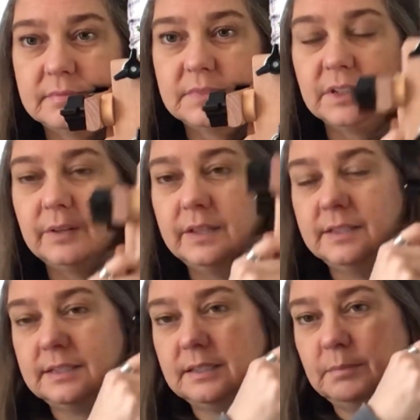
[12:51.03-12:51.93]
So, and
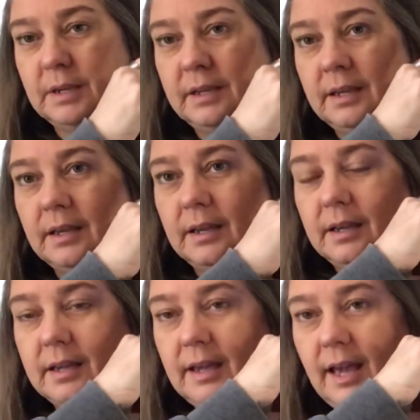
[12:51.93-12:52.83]
this is my
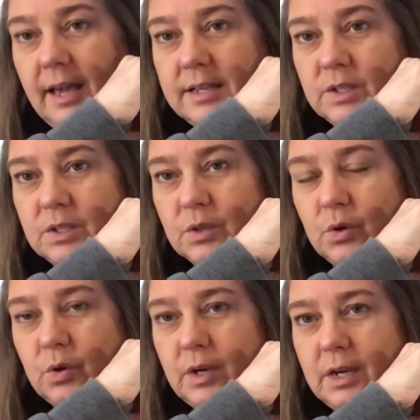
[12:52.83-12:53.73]
K's
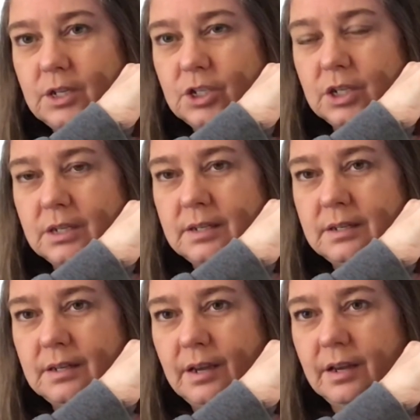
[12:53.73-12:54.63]

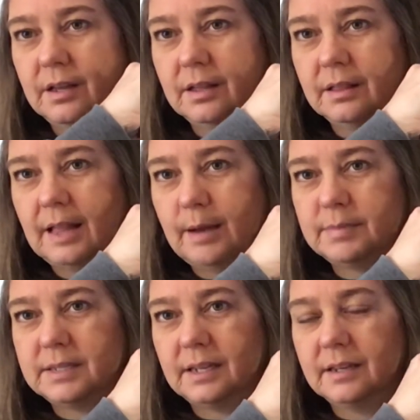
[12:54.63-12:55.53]
Creation uh, lap
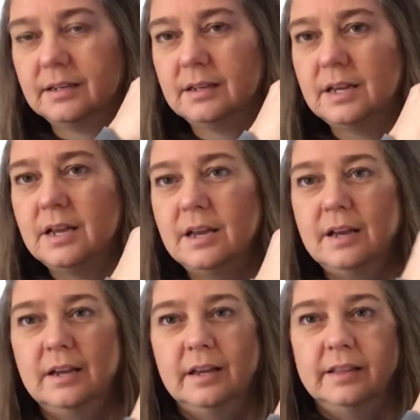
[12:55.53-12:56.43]
stand
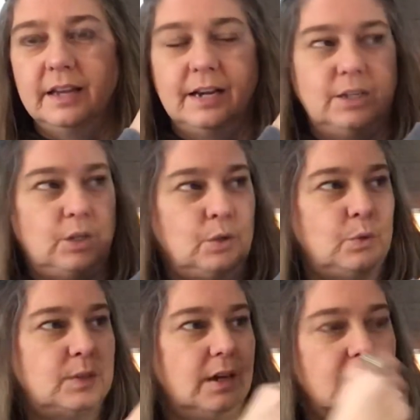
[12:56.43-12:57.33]
that I
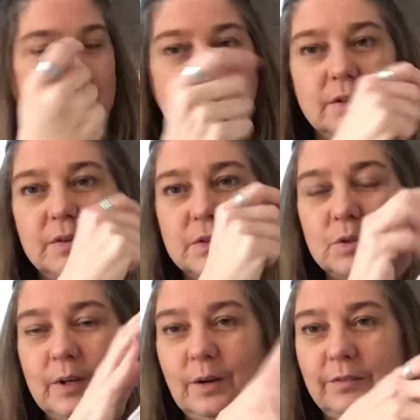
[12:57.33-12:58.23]
use. Uh, so
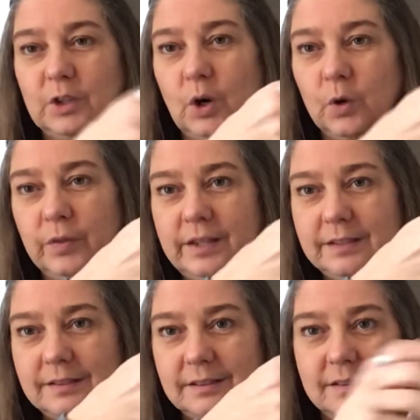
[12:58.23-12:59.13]
I don't have to hold
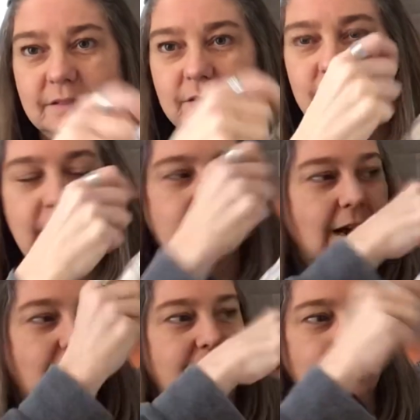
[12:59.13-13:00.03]
this. And
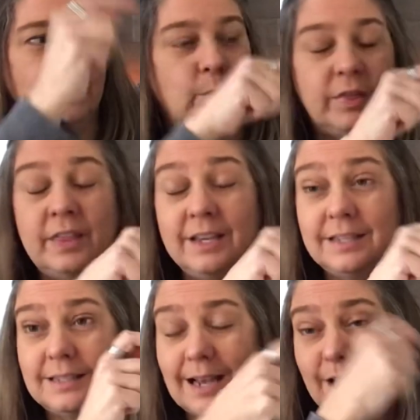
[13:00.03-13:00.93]
I, with
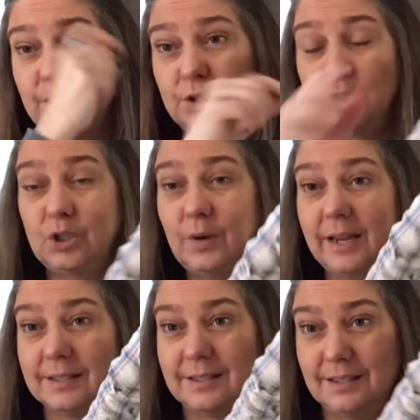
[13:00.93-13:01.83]
this, I two
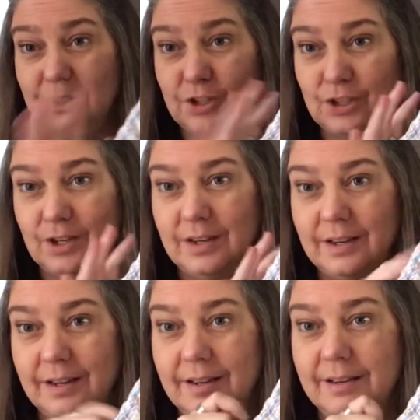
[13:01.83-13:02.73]
hand stitch.
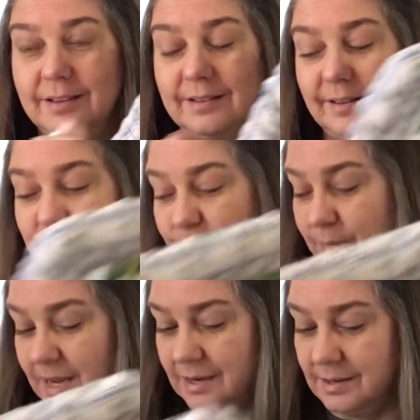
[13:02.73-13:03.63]
Um,
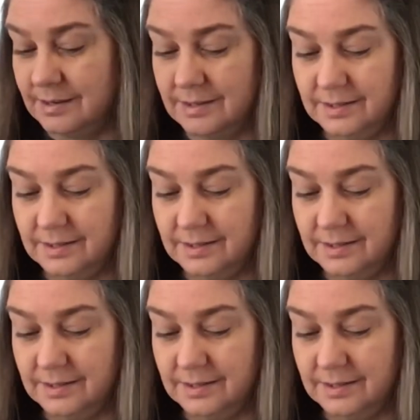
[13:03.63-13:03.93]
and